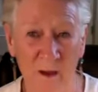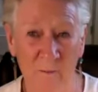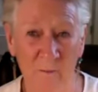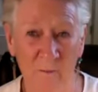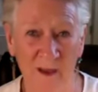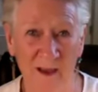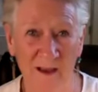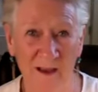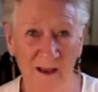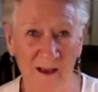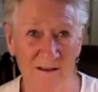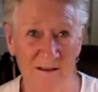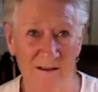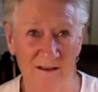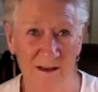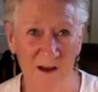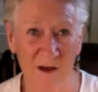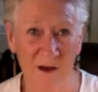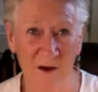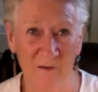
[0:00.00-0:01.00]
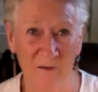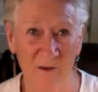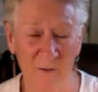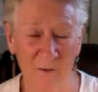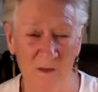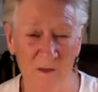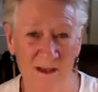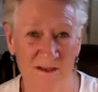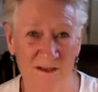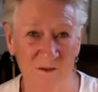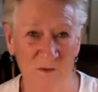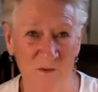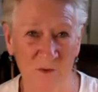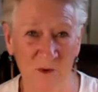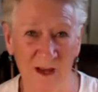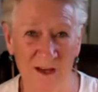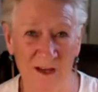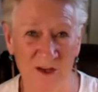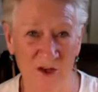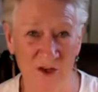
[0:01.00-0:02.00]
because of the
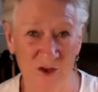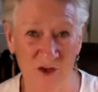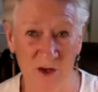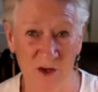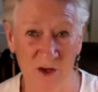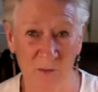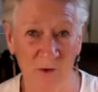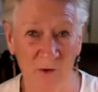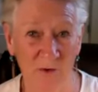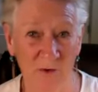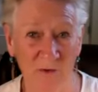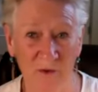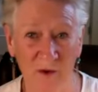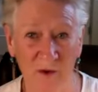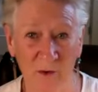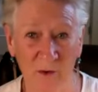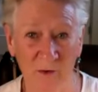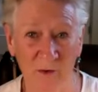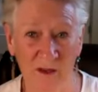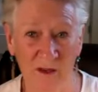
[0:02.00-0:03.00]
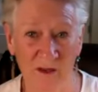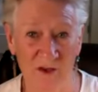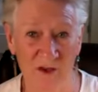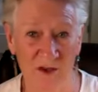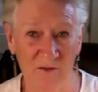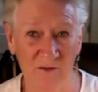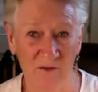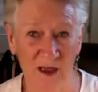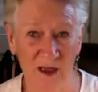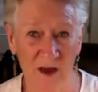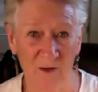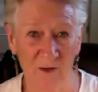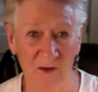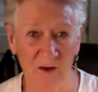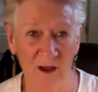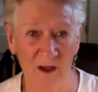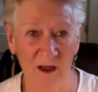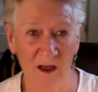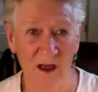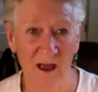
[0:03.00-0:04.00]
misrelationship with food that she
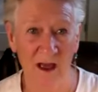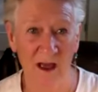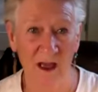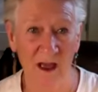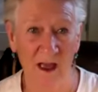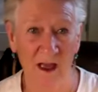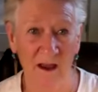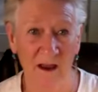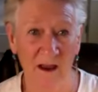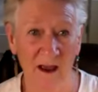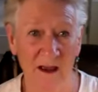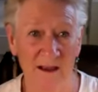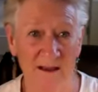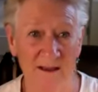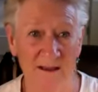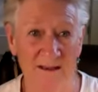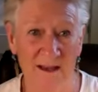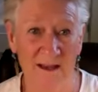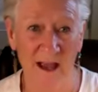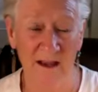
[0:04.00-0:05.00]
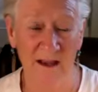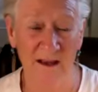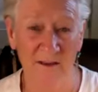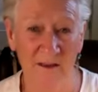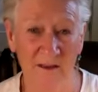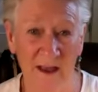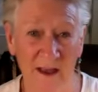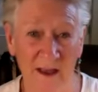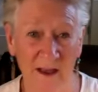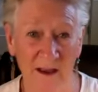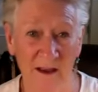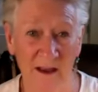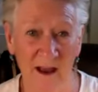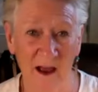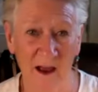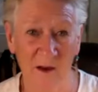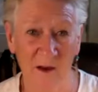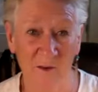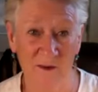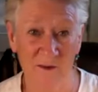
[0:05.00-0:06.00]
found. And I decided that
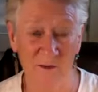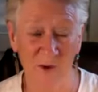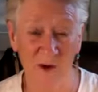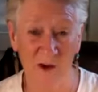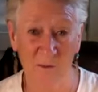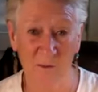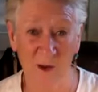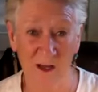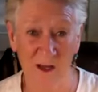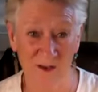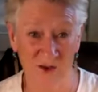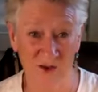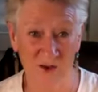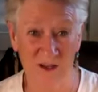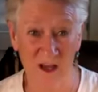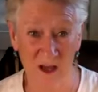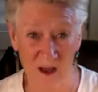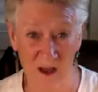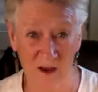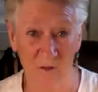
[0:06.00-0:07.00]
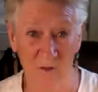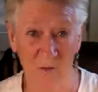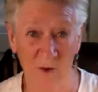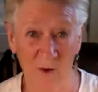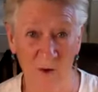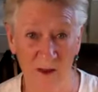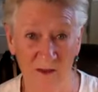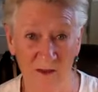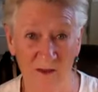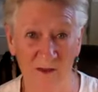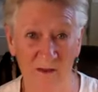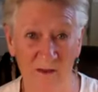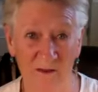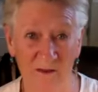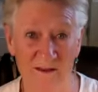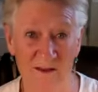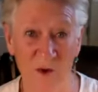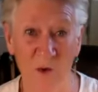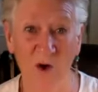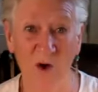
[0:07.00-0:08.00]
I was pretty much done with
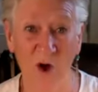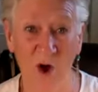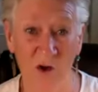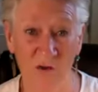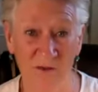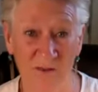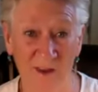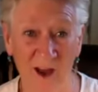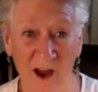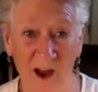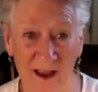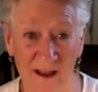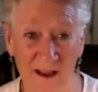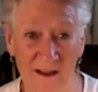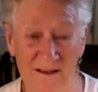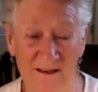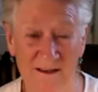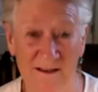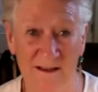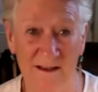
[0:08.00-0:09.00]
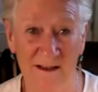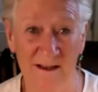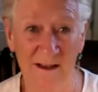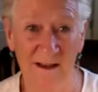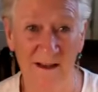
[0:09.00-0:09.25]
so-called diets.